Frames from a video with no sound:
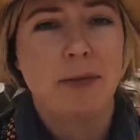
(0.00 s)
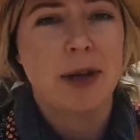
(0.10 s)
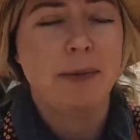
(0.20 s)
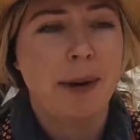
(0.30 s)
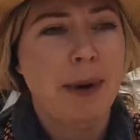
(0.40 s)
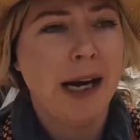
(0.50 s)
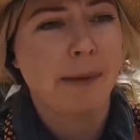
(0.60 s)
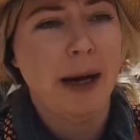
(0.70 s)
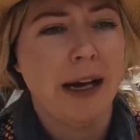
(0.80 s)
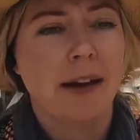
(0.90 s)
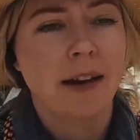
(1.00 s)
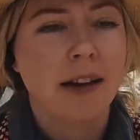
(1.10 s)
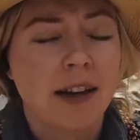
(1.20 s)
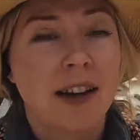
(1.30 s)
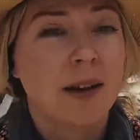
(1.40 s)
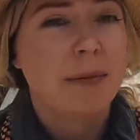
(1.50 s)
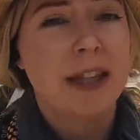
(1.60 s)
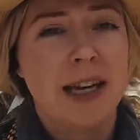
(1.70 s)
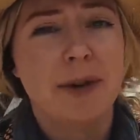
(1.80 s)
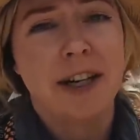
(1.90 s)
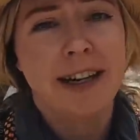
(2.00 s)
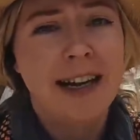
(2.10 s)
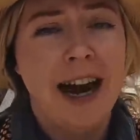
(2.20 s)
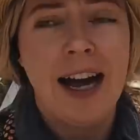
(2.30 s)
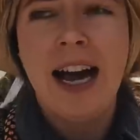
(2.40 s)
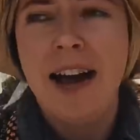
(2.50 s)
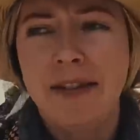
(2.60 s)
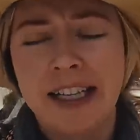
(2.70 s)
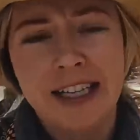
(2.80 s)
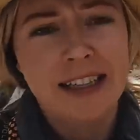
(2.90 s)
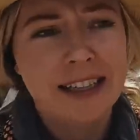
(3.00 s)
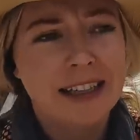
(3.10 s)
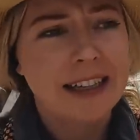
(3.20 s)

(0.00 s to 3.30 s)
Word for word: and put it in my backpack, but they were not having it.